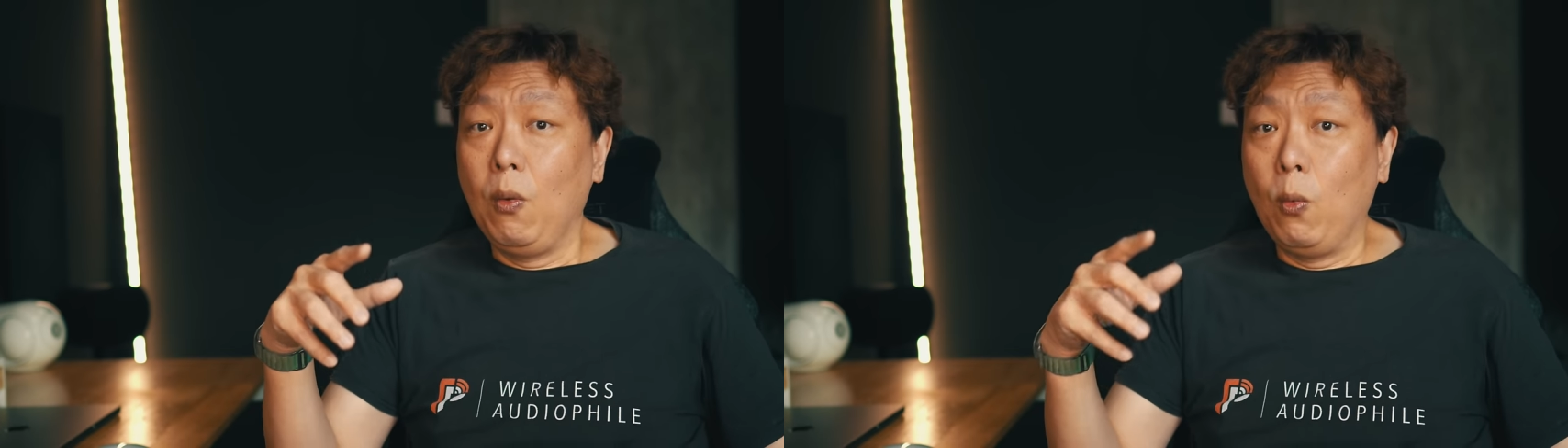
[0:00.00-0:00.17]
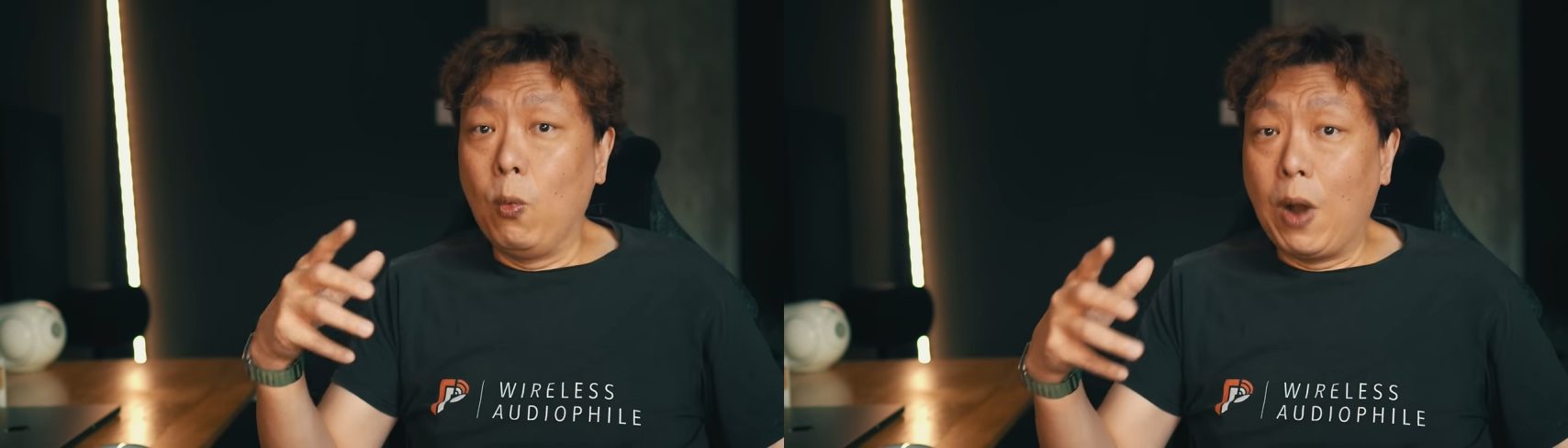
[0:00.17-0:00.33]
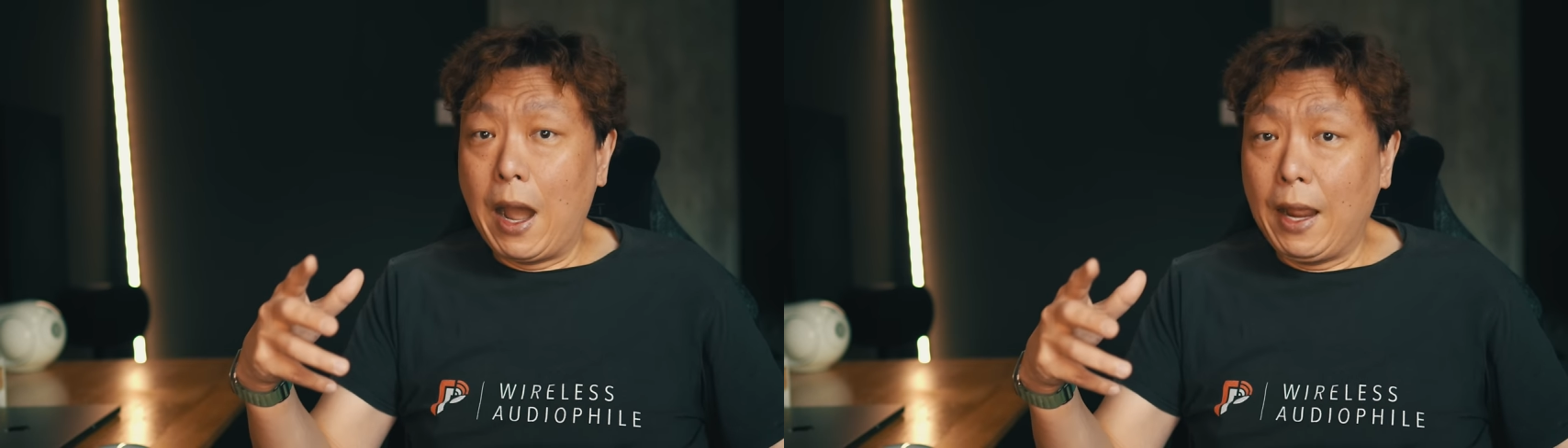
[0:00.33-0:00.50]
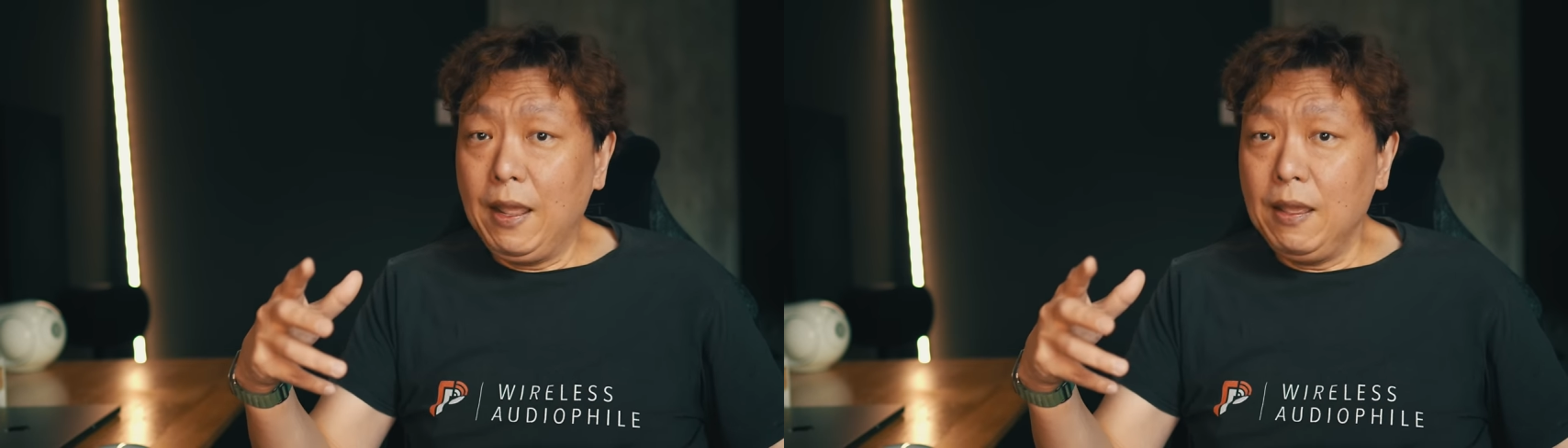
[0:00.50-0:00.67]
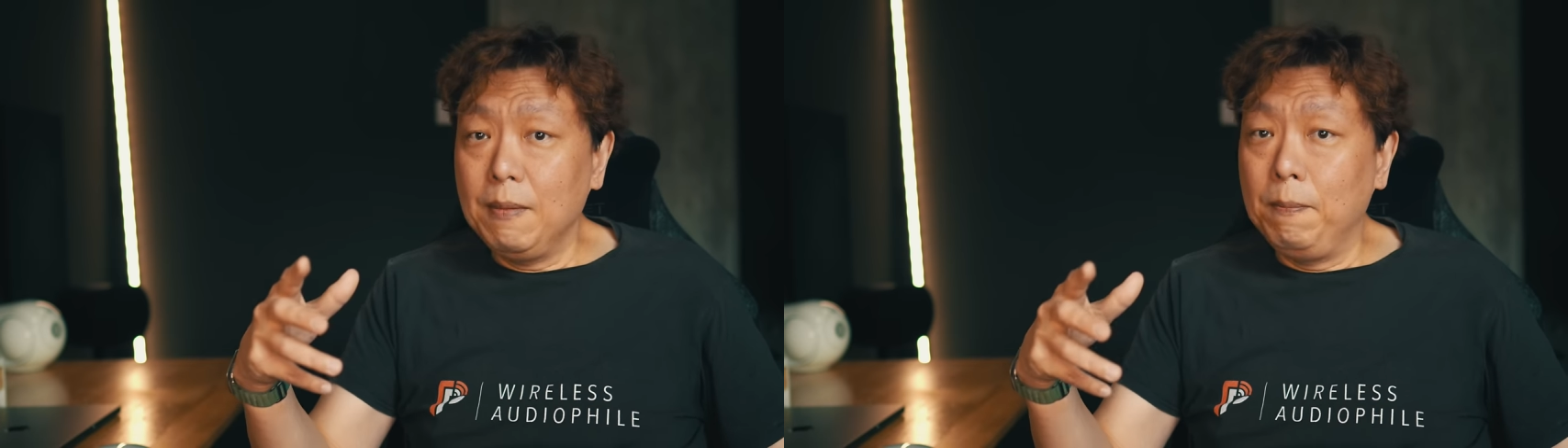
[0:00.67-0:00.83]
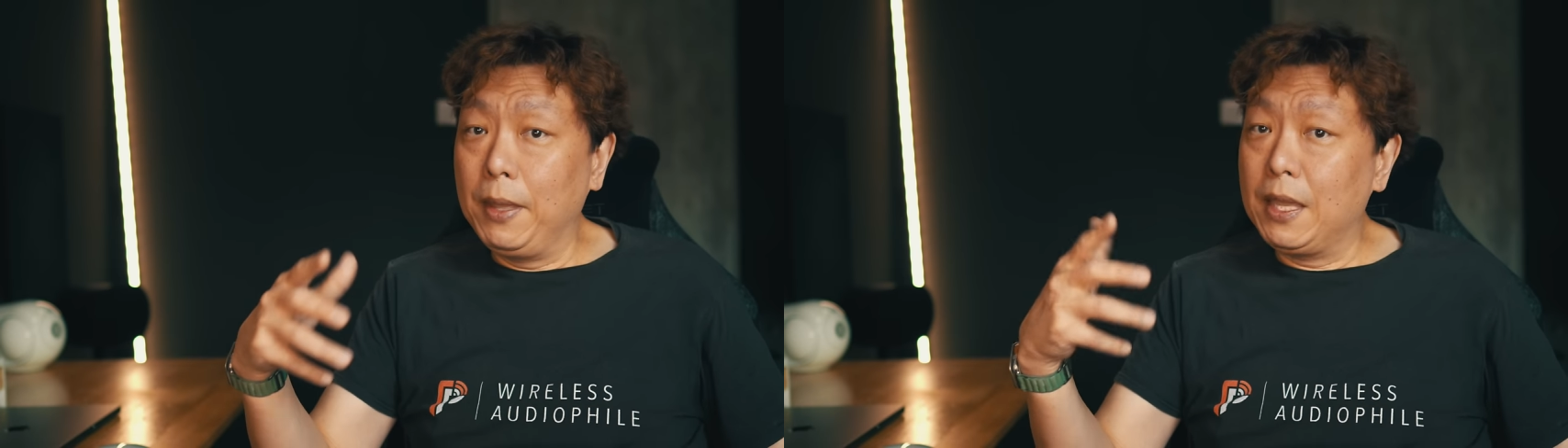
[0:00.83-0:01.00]
Why?
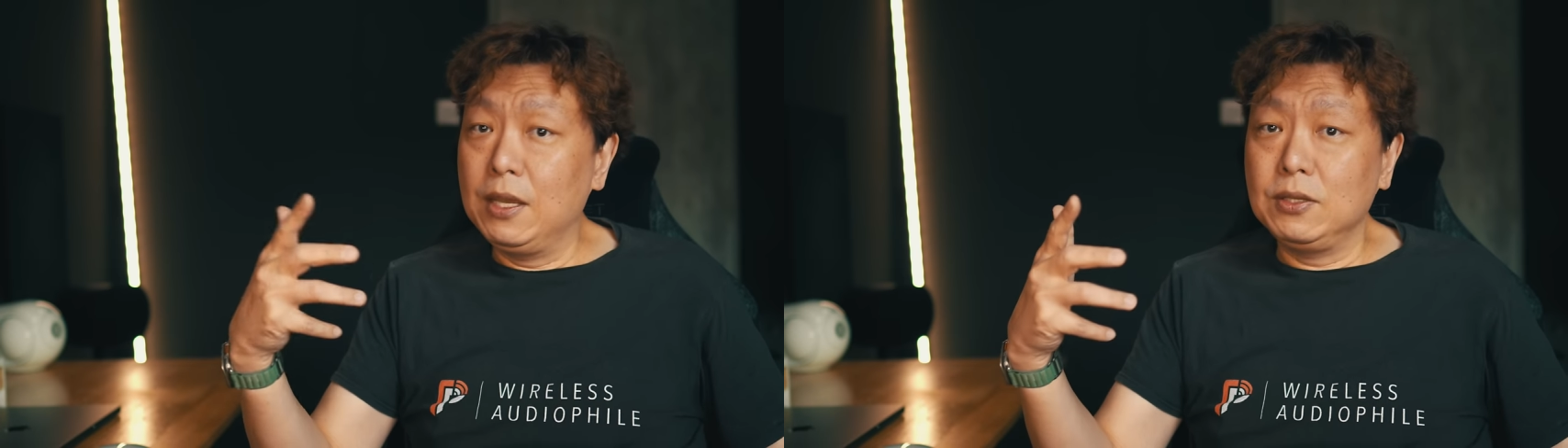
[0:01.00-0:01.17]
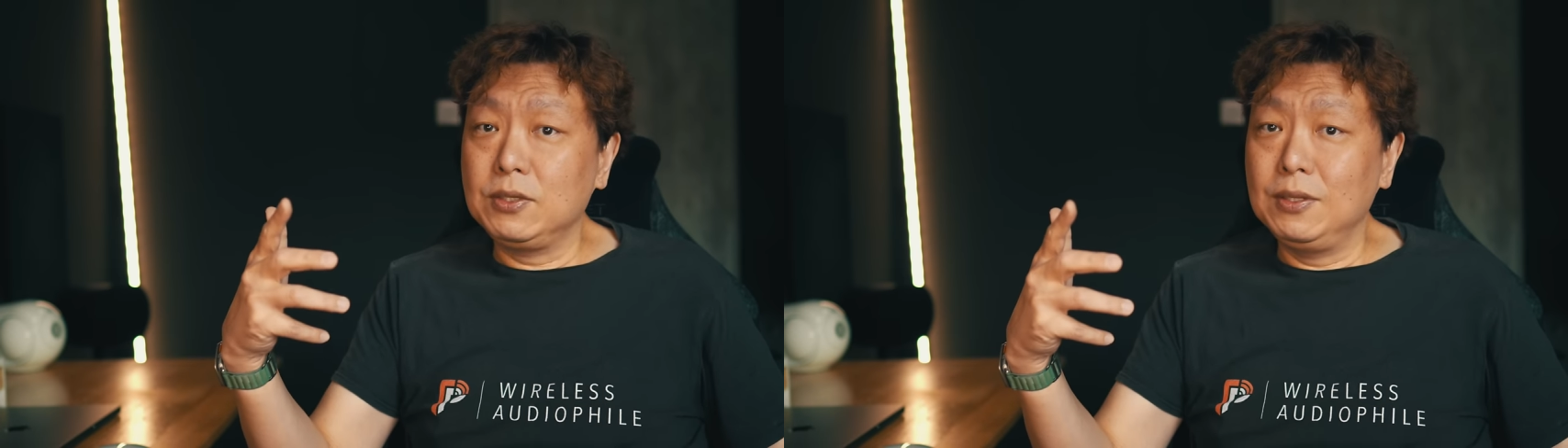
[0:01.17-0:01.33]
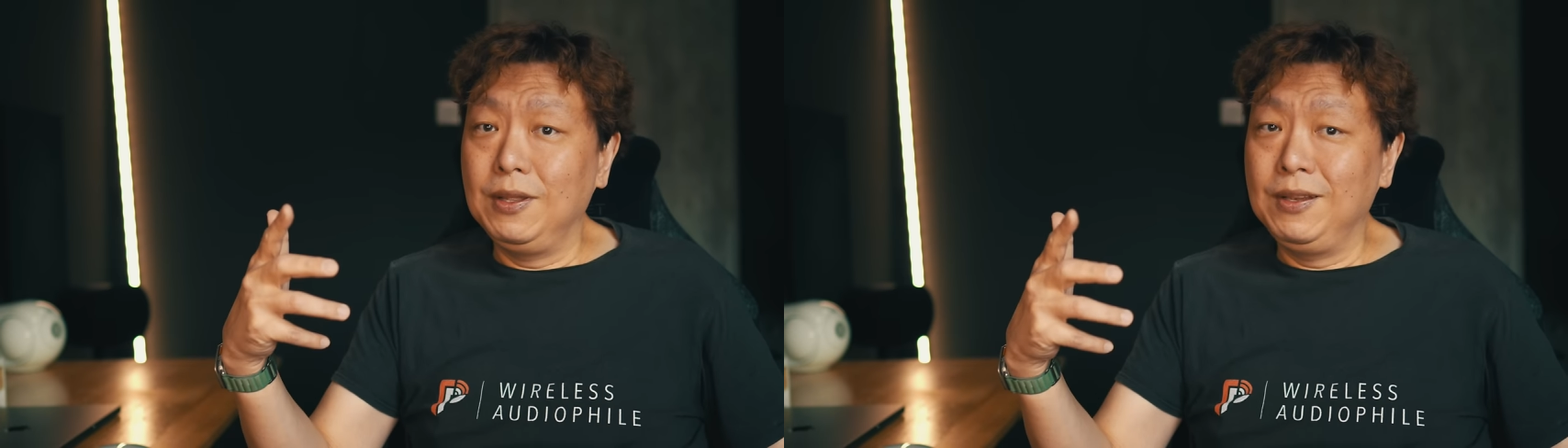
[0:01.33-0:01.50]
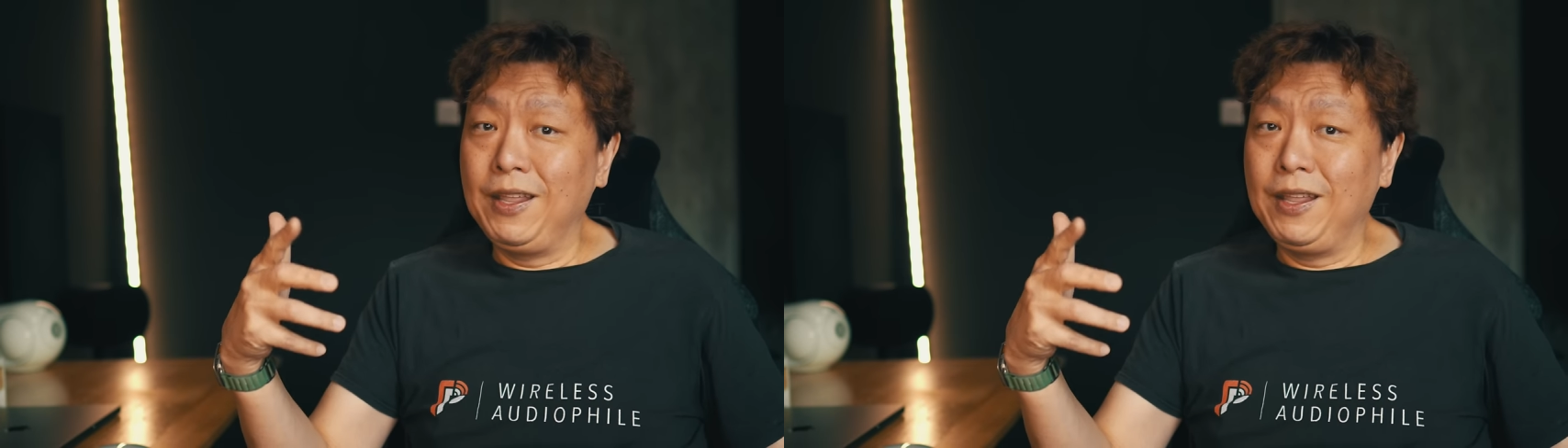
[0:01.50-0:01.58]
Because